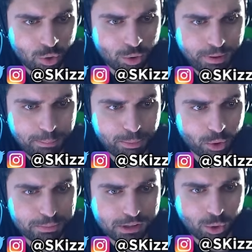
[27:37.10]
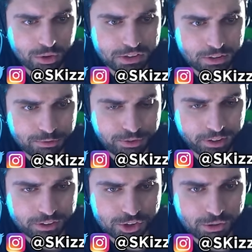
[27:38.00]
Oh, my boy be holding them
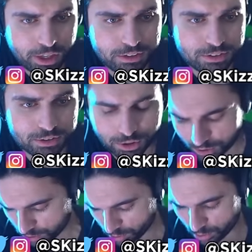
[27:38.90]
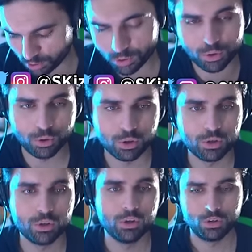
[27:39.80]
fingers together, though.
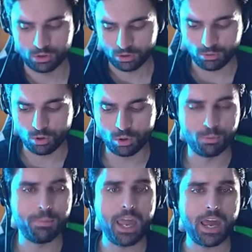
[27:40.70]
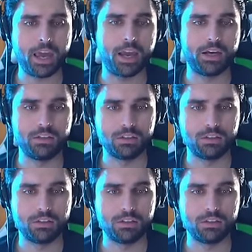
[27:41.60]
Bruh. Oh, man.